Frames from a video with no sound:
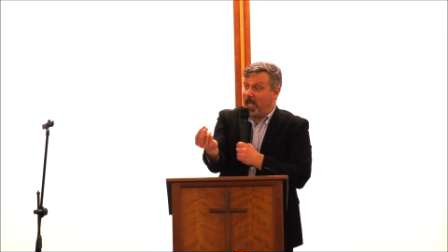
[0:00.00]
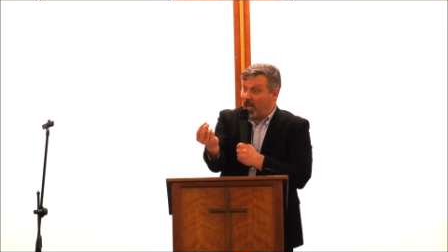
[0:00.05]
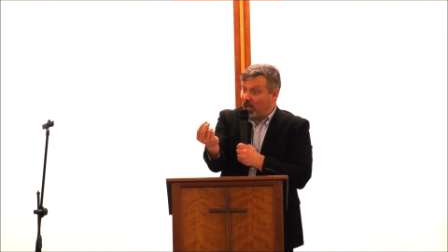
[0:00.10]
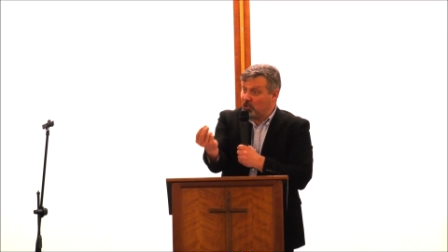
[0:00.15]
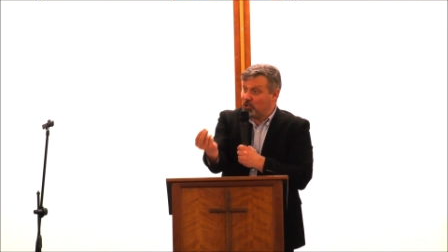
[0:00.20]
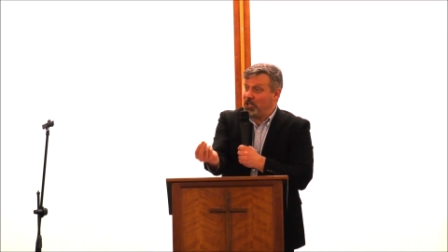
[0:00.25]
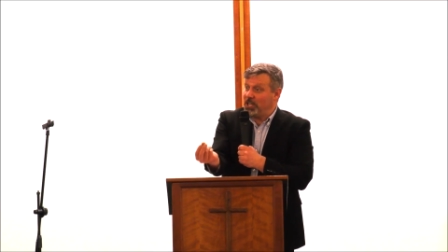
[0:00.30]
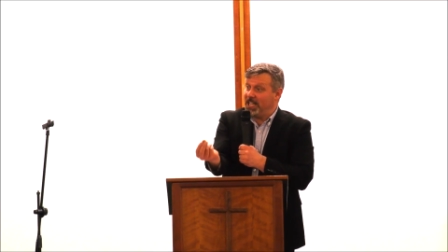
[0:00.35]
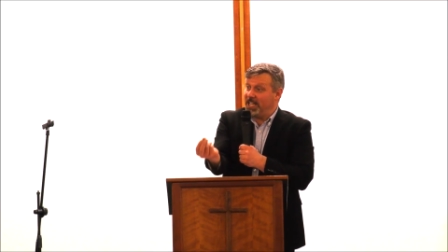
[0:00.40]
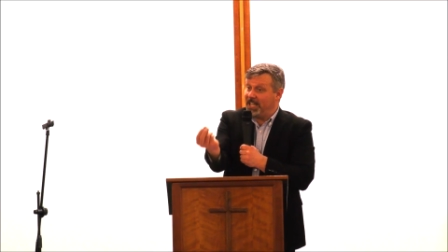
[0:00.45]

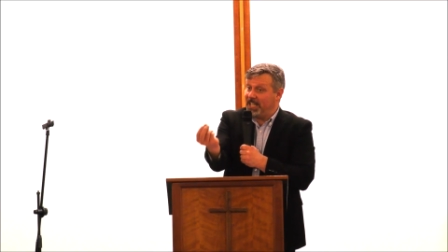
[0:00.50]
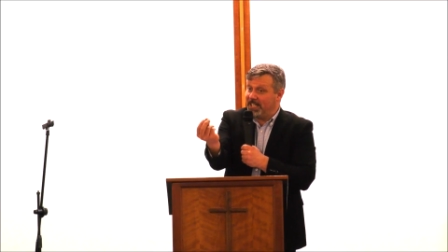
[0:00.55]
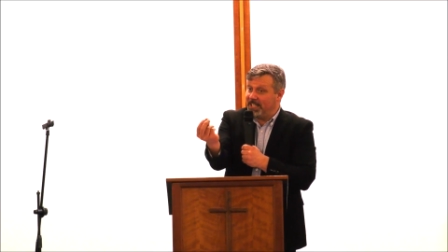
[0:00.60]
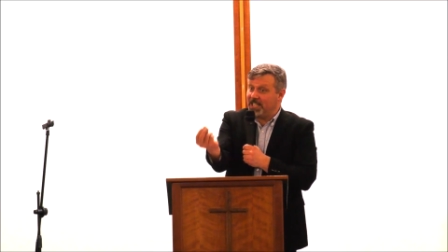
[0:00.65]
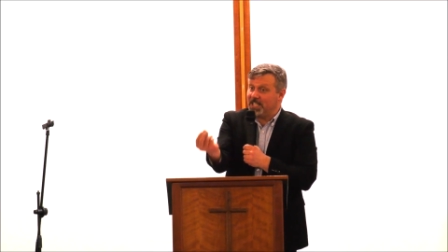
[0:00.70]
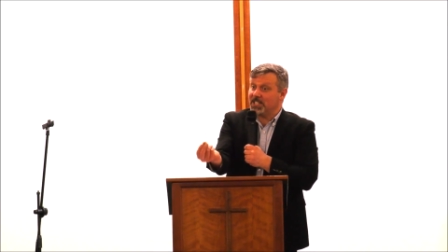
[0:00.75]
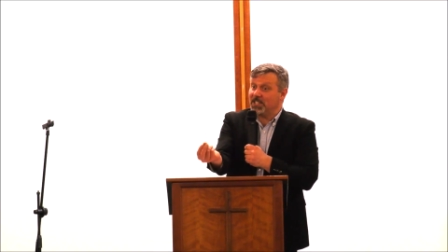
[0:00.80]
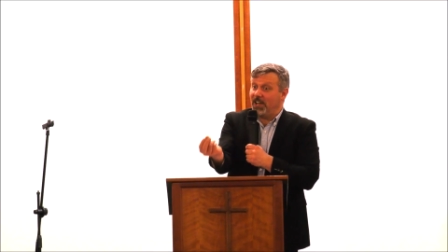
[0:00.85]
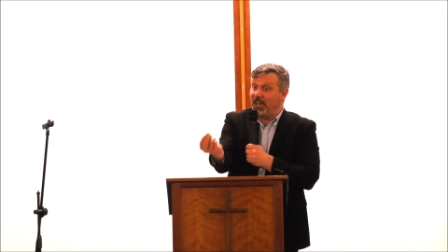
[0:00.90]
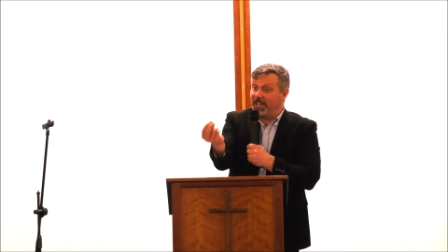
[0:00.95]
Actually, it
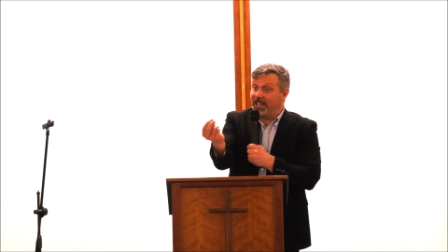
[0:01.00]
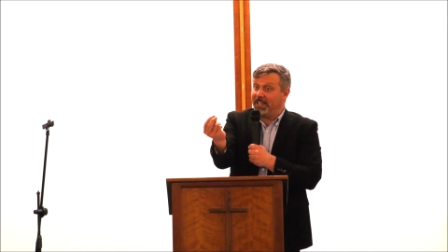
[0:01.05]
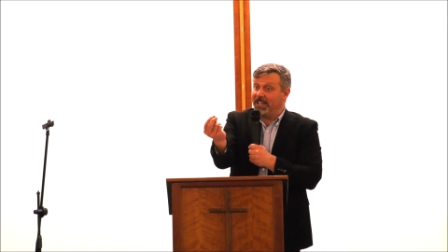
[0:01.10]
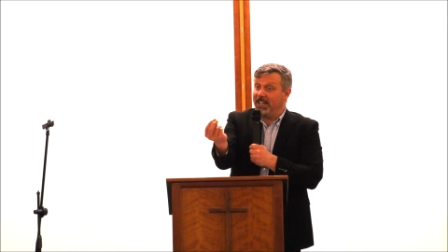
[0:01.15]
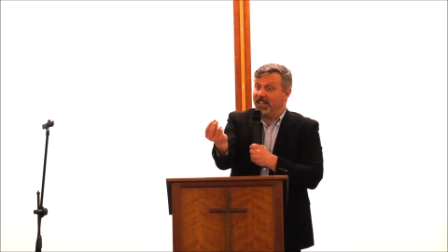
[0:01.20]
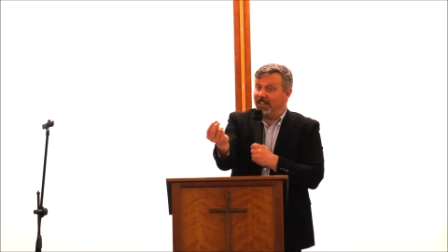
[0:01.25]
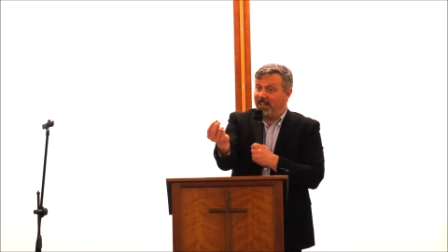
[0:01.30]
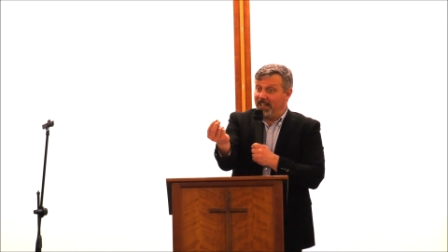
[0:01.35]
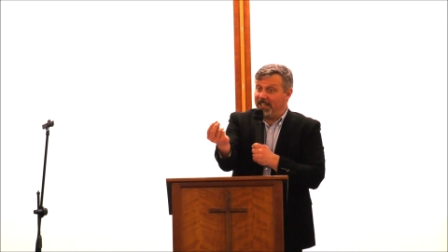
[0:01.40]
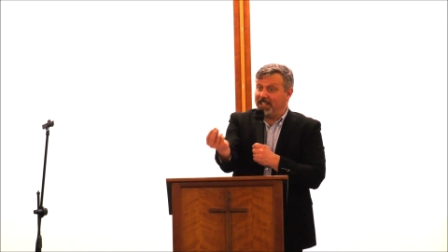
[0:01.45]
is like,
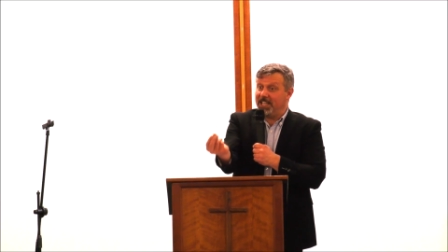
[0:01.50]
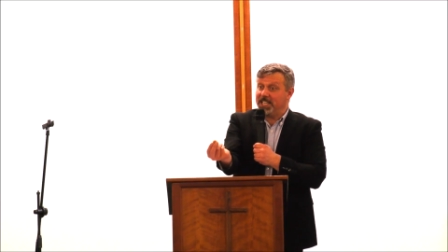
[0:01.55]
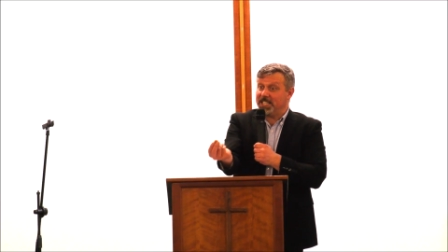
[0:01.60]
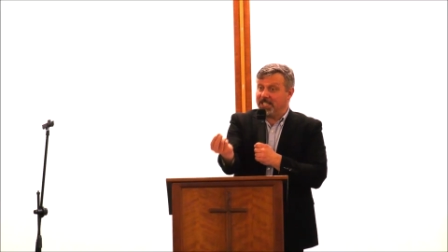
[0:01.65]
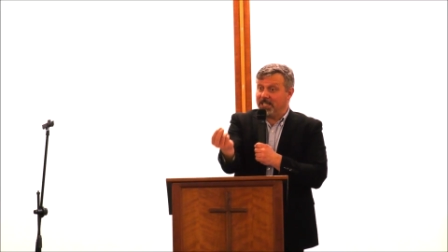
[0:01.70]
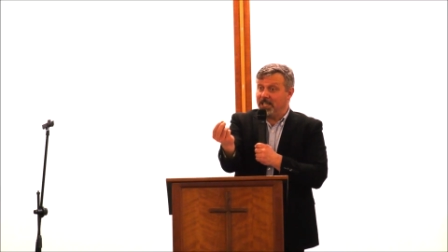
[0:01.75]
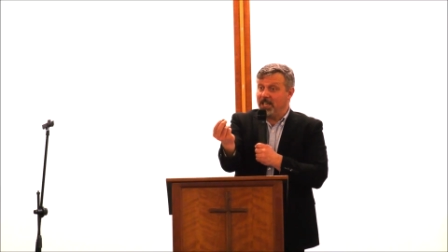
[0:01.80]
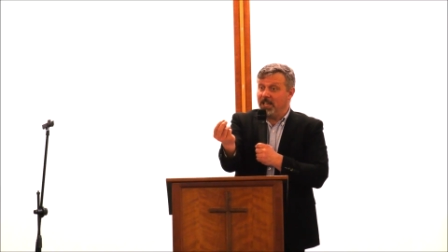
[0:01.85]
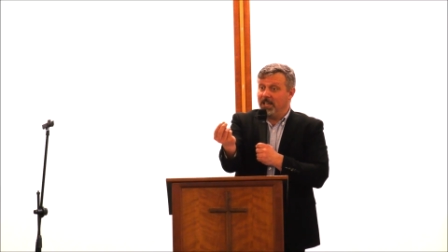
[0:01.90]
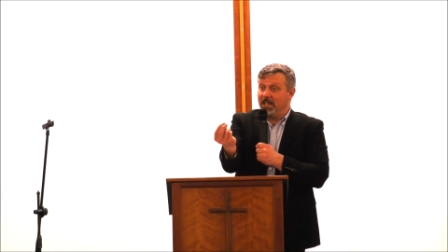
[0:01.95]
like
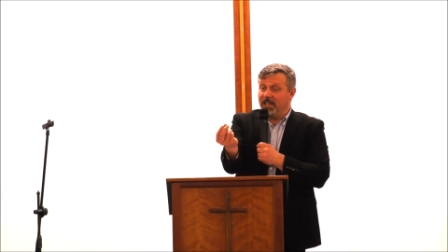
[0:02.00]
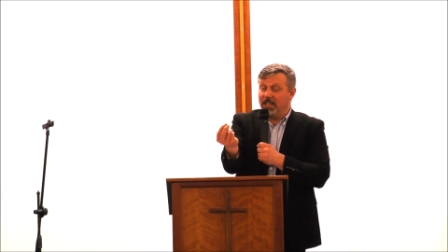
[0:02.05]
this,